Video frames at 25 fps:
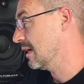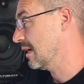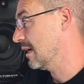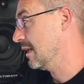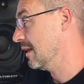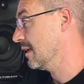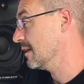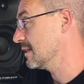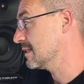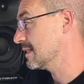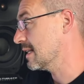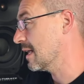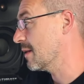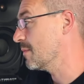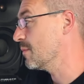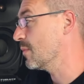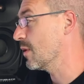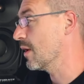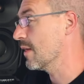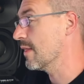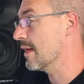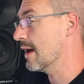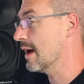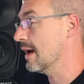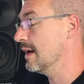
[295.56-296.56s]
I stand
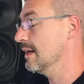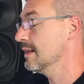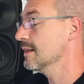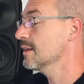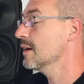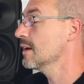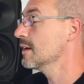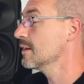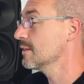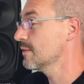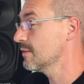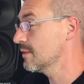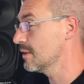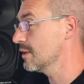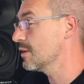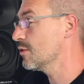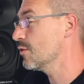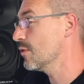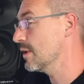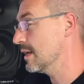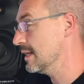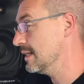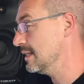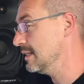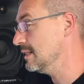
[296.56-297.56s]
by that, and the
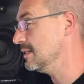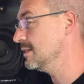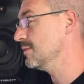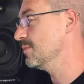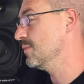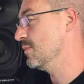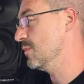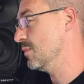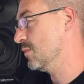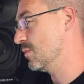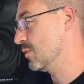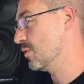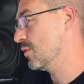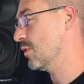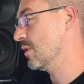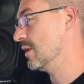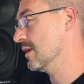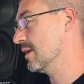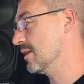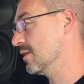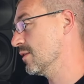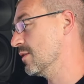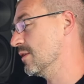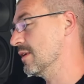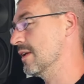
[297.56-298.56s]
grid is
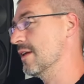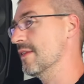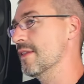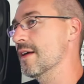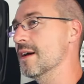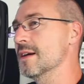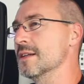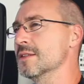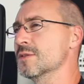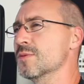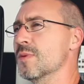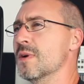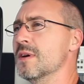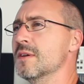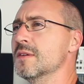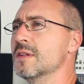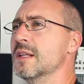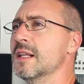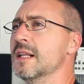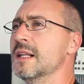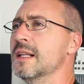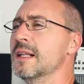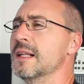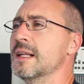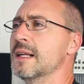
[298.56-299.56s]
quite a lot like that as well.
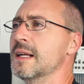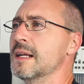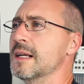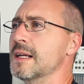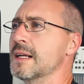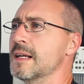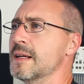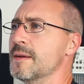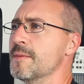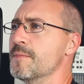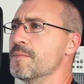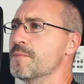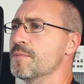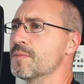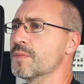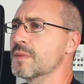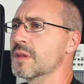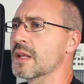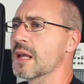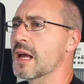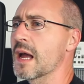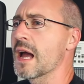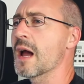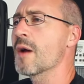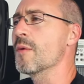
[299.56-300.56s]

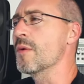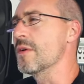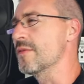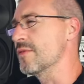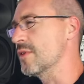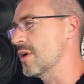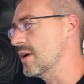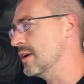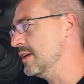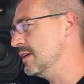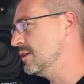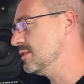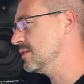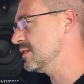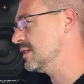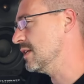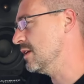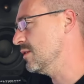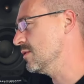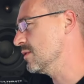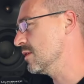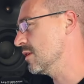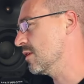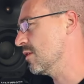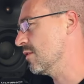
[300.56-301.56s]
However, I used
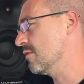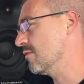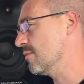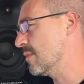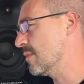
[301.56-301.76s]
to use a lot